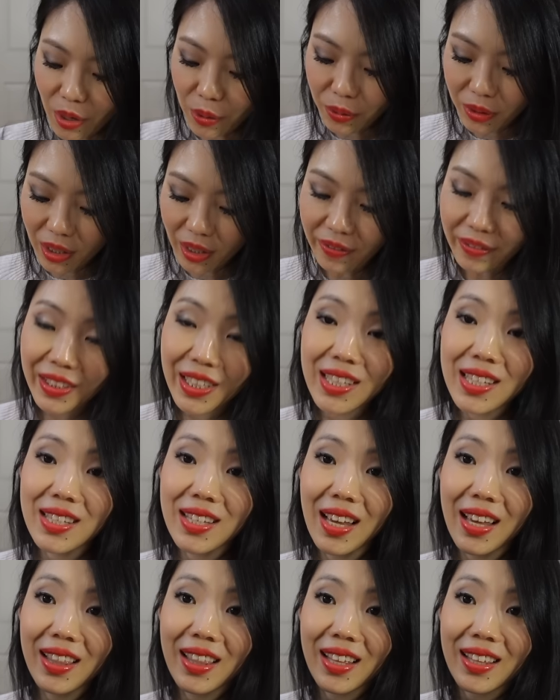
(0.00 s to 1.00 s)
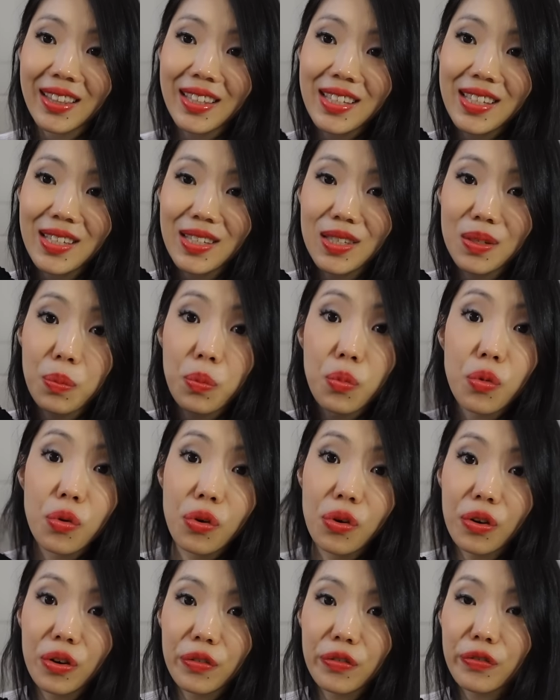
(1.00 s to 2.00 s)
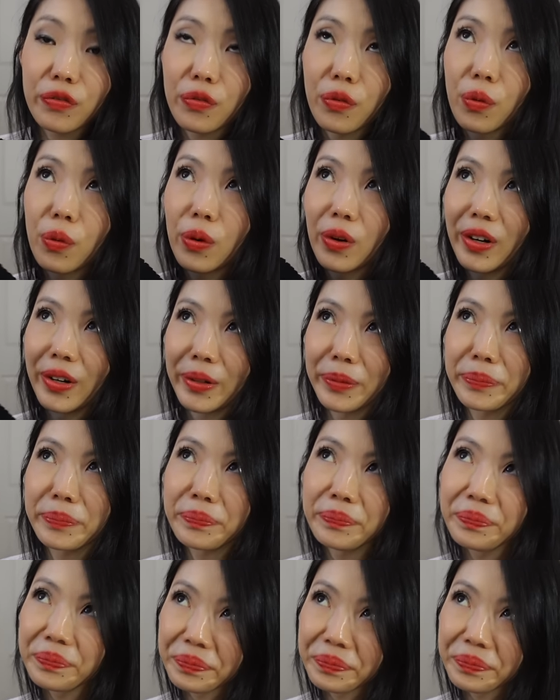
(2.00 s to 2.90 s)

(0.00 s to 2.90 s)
I would definitely say that this is more for